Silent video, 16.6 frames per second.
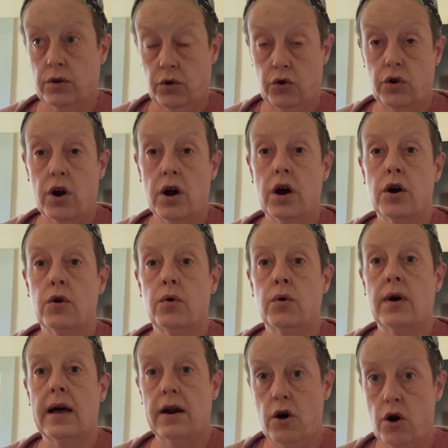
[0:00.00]

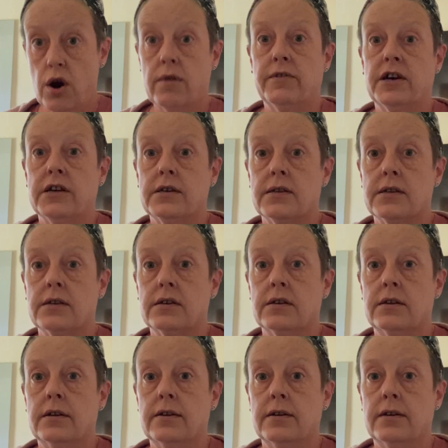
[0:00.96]
grow and harvest
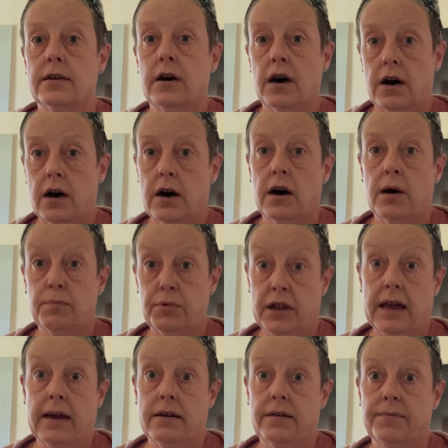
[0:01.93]
a
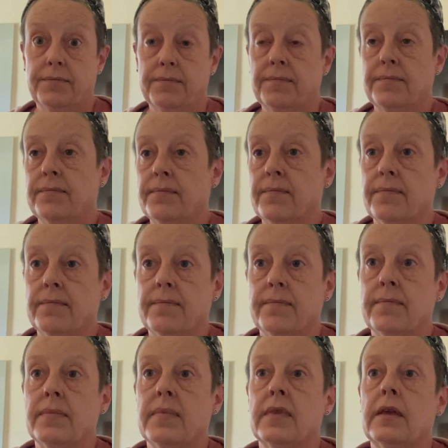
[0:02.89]
plant.
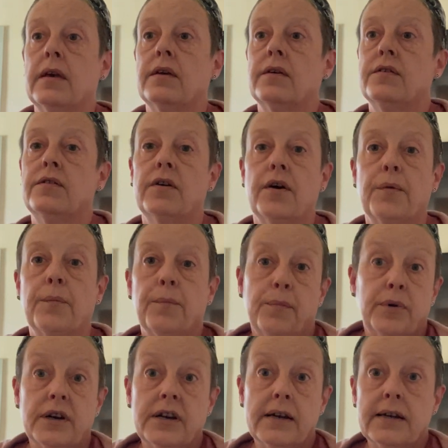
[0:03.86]
So
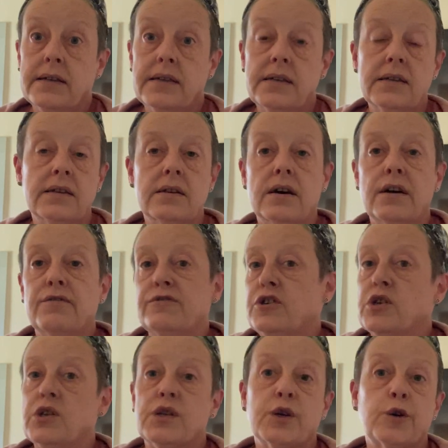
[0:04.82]
pretty easy stuff,
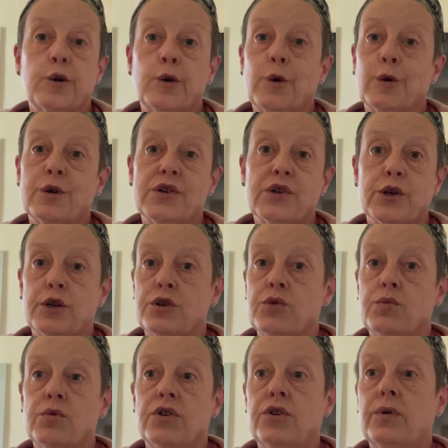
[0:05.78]
just a Google
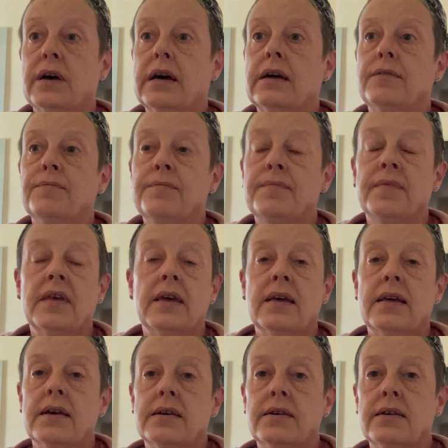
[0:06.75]
search will do it.
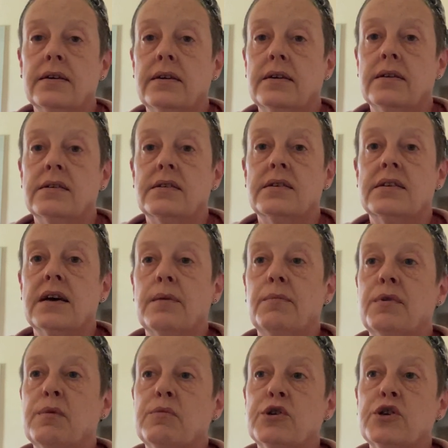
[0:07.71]

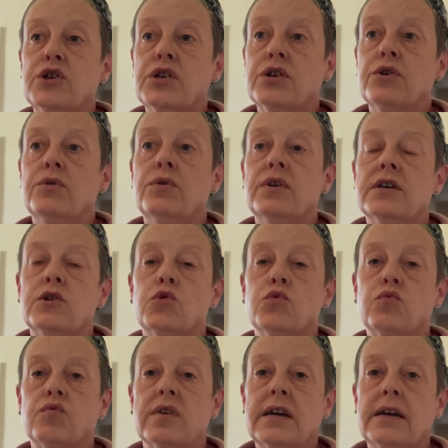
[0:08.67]
Step number 2 is
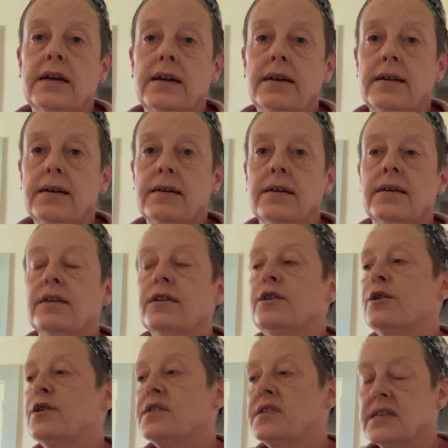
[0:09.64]
read
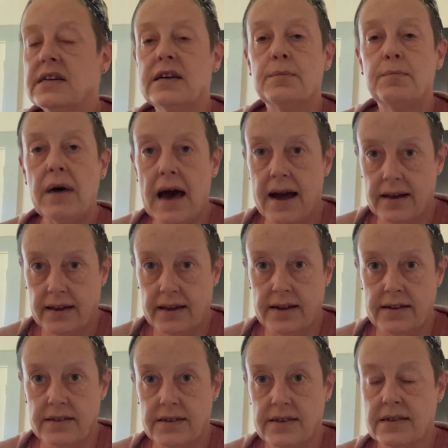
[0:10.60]
your seed
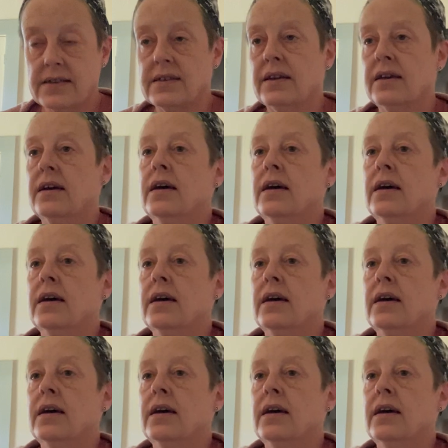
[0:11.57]
packets.